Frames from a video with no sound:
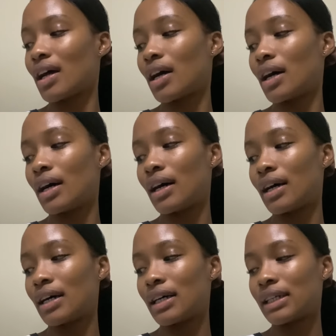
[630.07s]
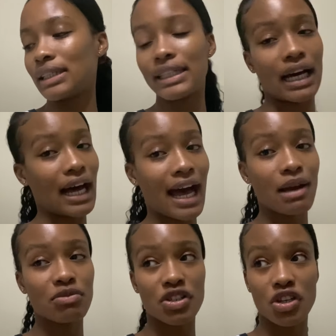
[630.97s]
Yeah,
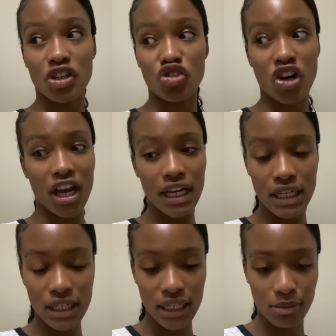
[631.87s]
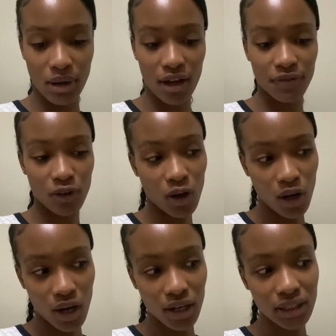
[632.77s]
I'm just gonna try editing my
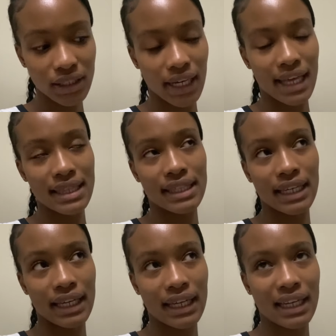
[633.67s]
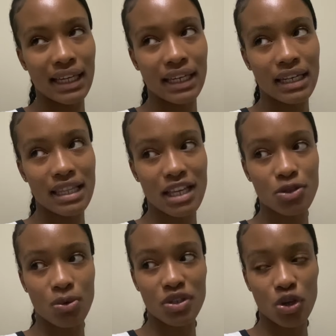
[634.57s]
vlog, and then
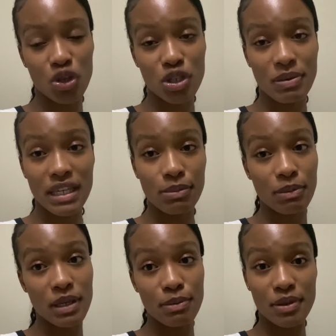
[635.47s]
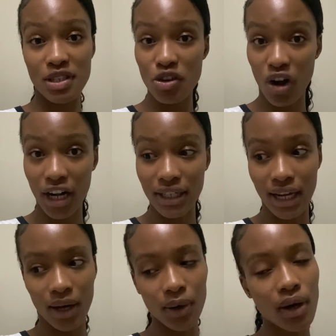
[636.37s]
that's what's going to be keeping me busy right
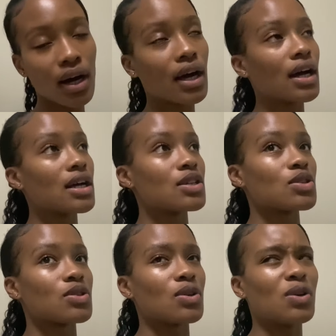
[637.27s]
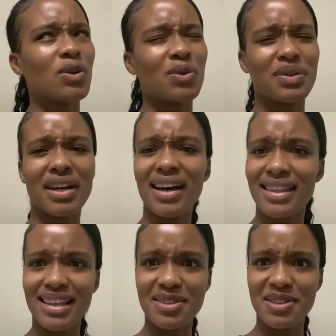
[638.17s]
now. So yeah,
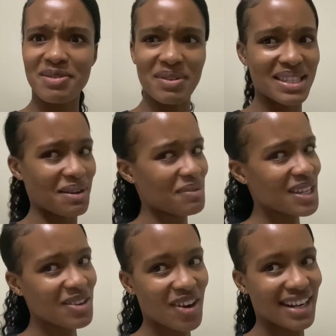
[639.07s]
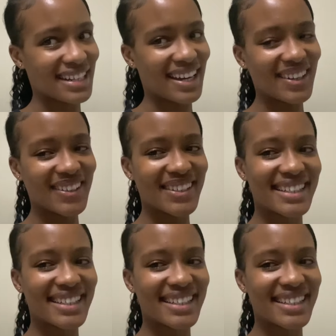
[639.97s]
that's what's happening right now.